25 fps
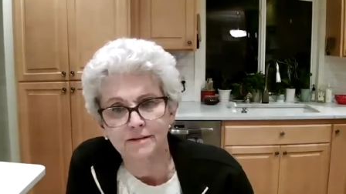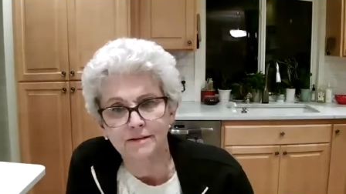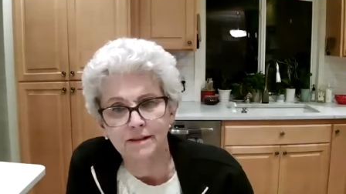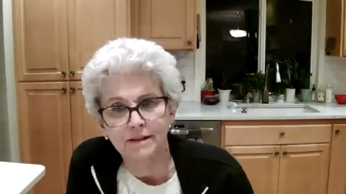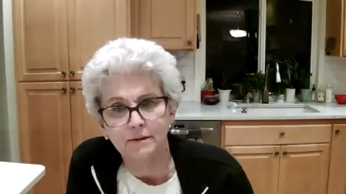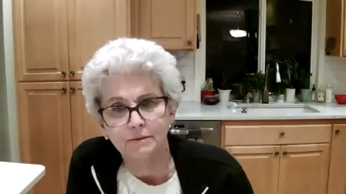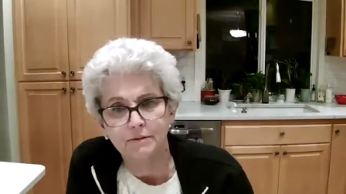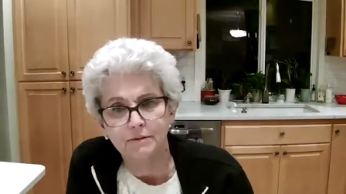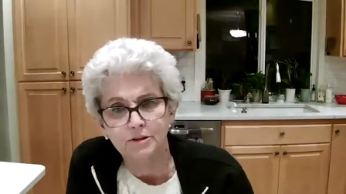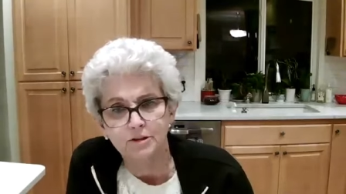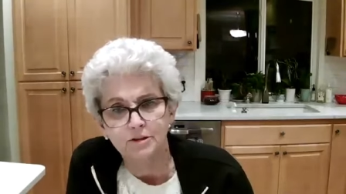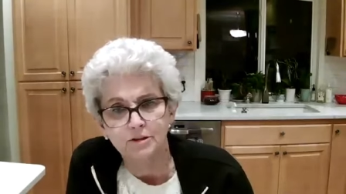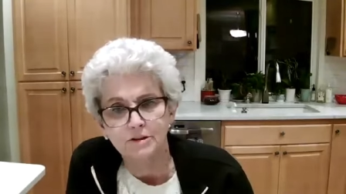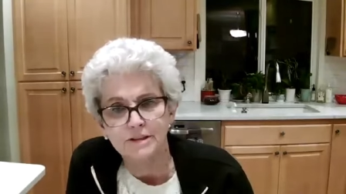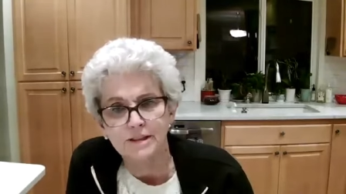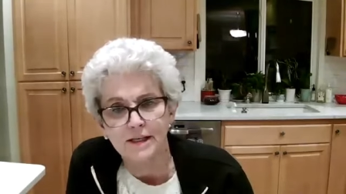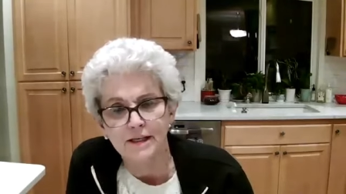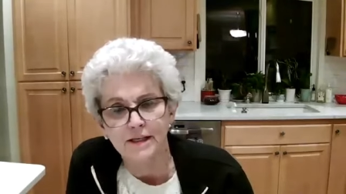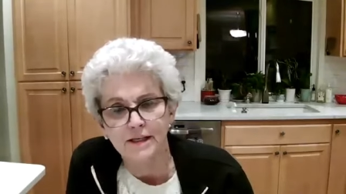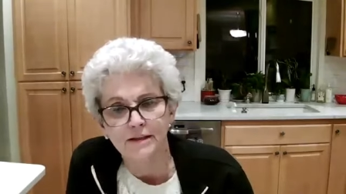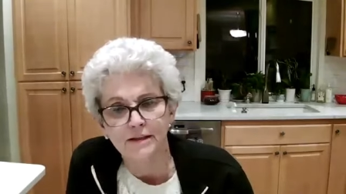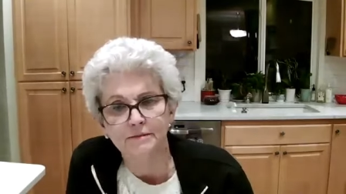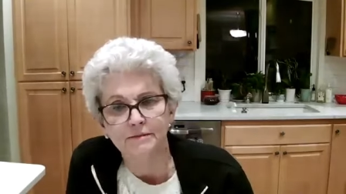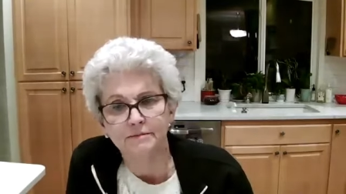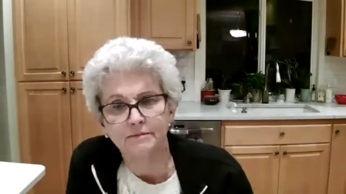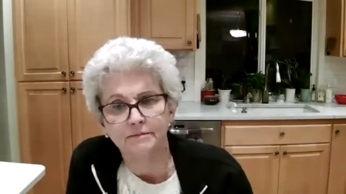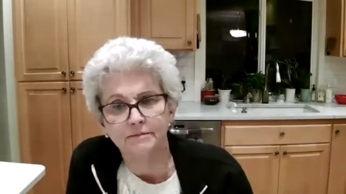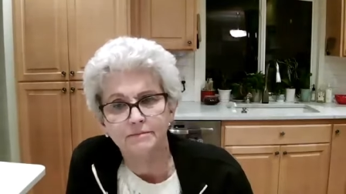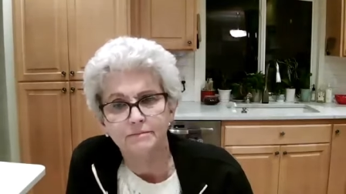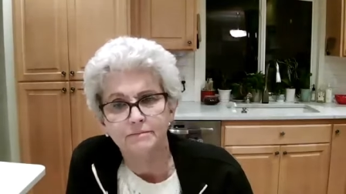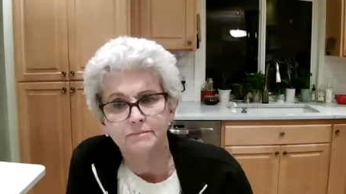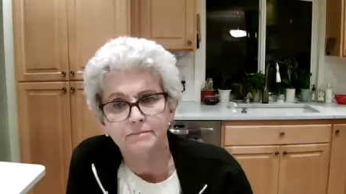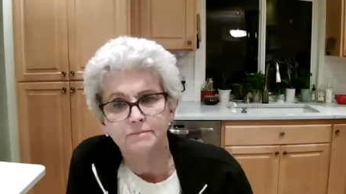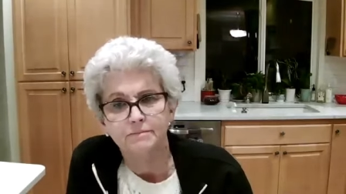Is that what you're saying?